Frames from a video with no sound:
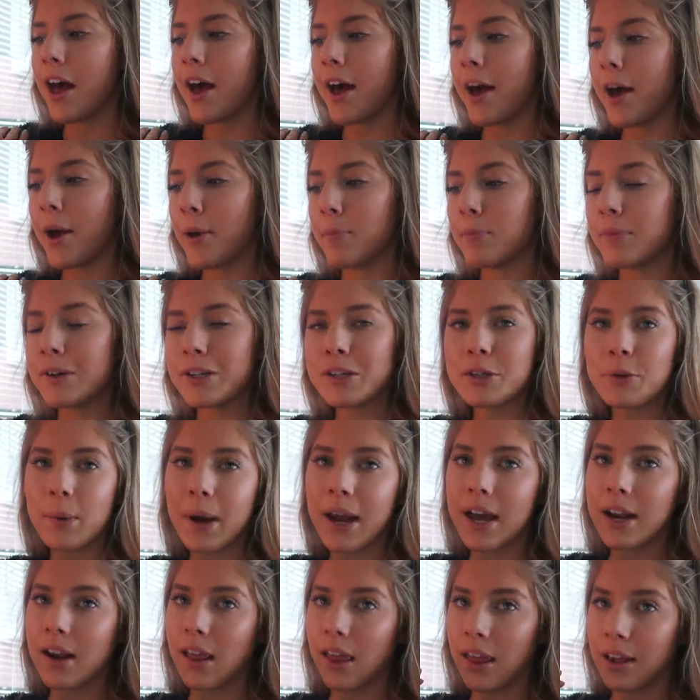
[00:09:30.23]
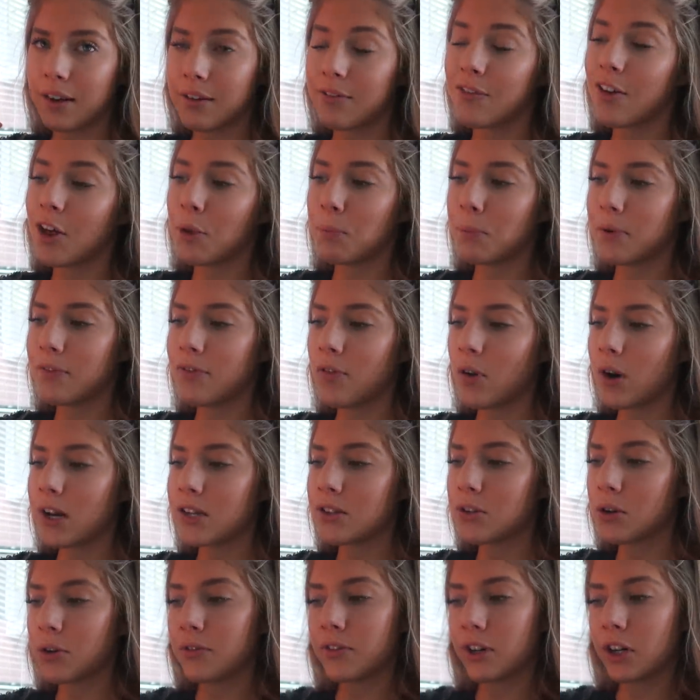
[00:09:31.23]
So I had to like film a
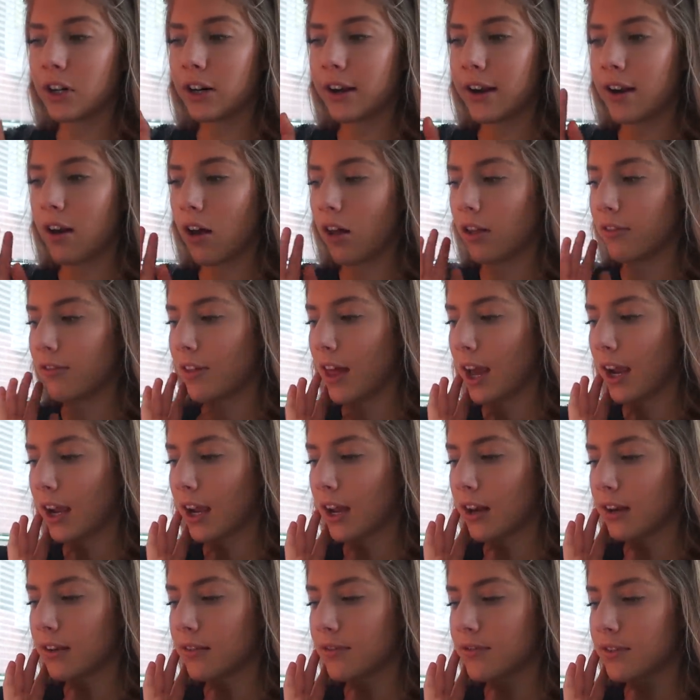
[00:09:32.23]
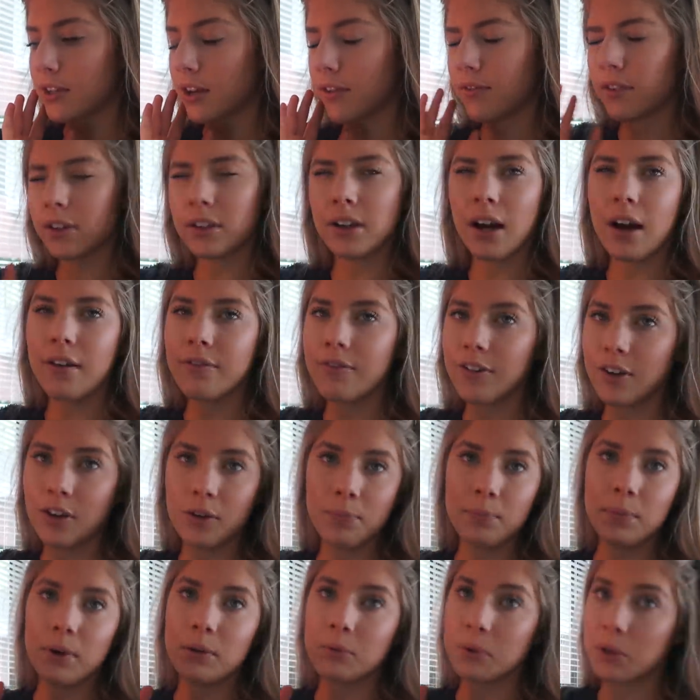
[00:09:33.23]
voiceover and all of that kind of stuff, or not
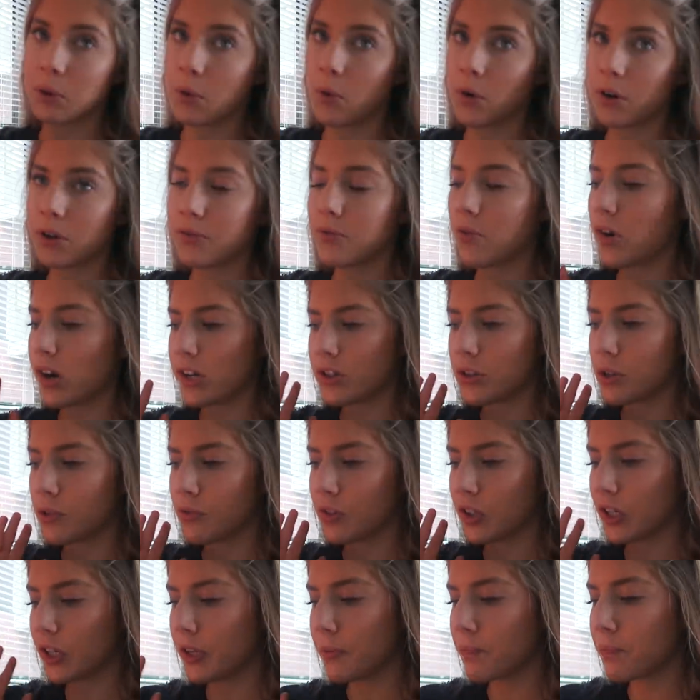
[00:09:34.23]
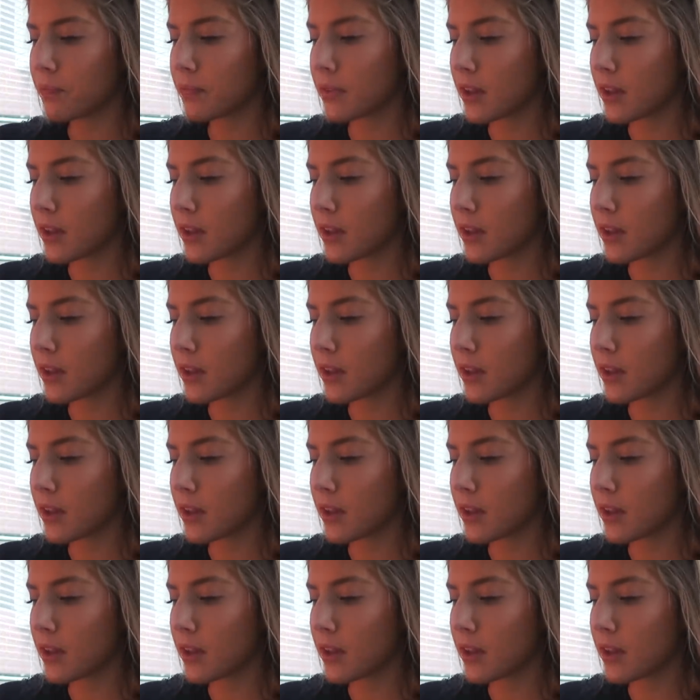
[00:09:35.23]
film, but record a voiceover